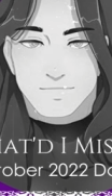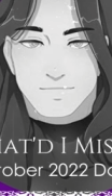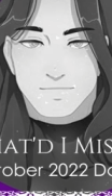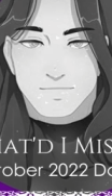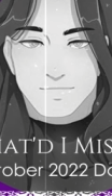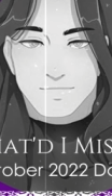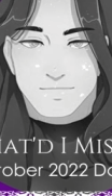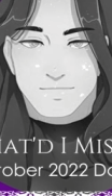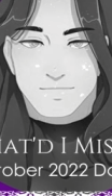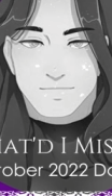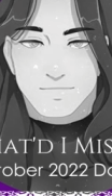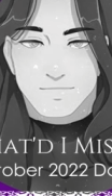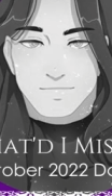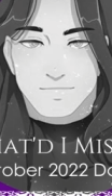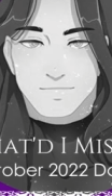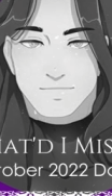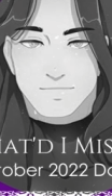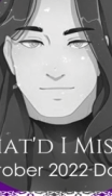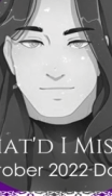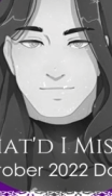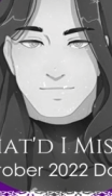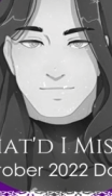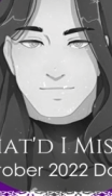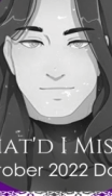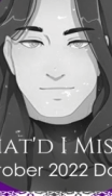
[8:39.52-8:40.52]
nodded off. What did I
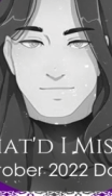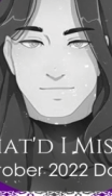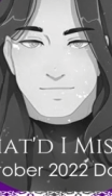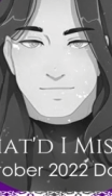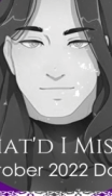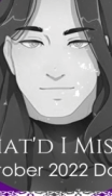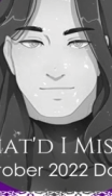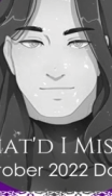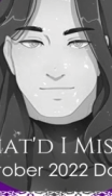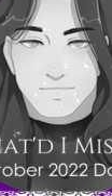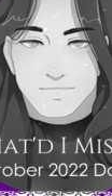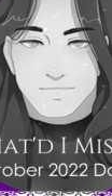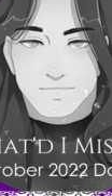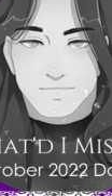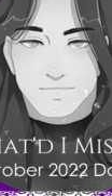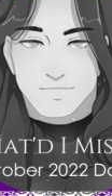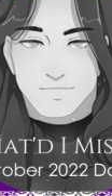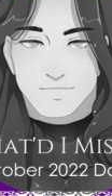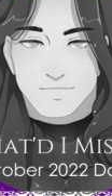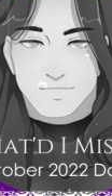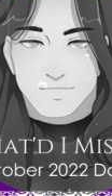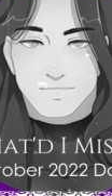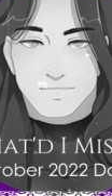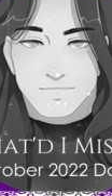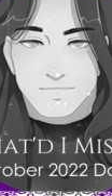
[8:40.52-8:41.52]
miss?
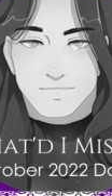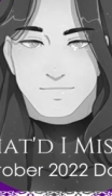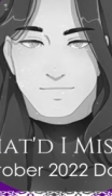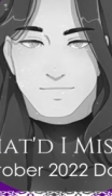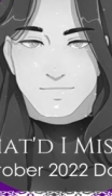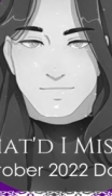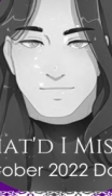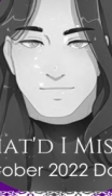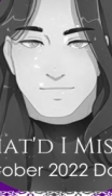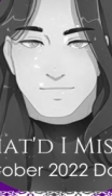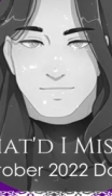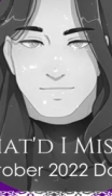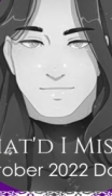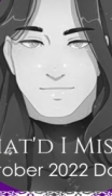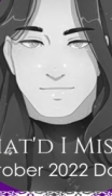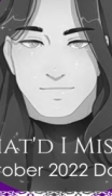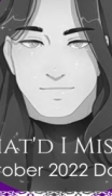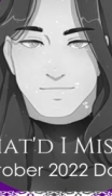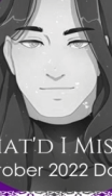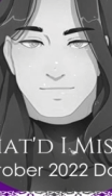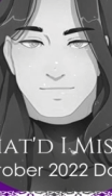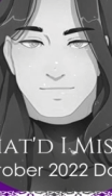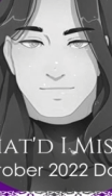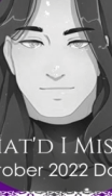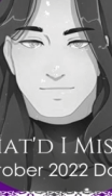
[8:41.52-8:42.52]
Uh,
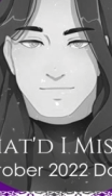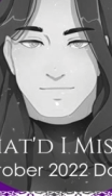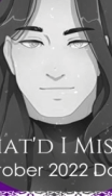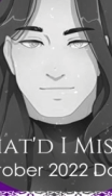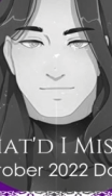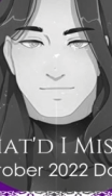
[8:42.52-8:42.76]
no,